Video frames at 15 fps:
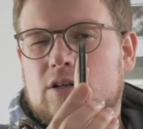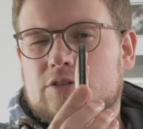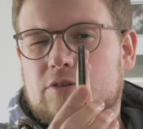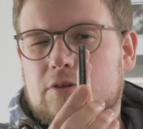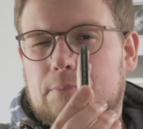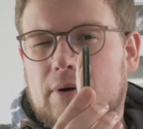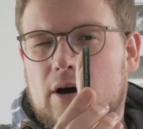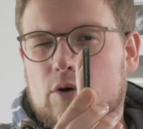
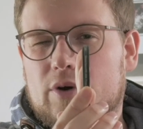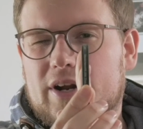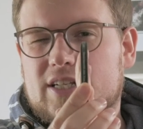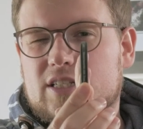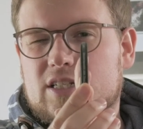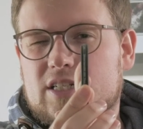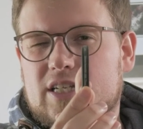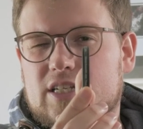So the
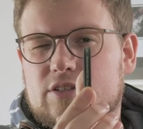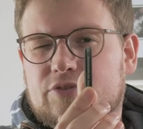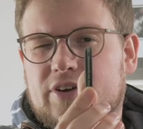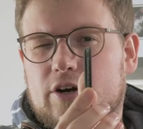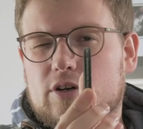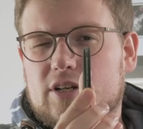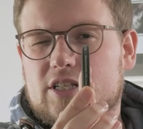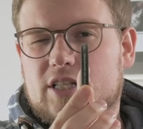PowerXND is
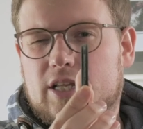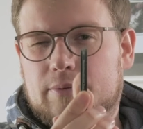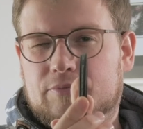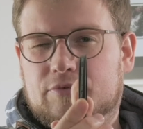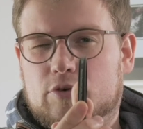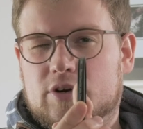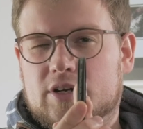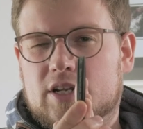fairly
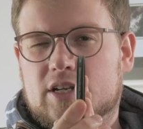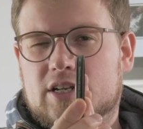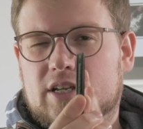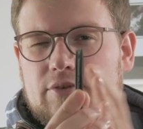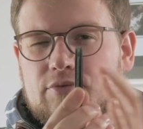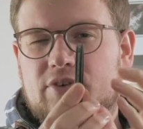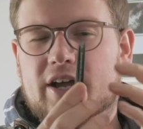slim for an ND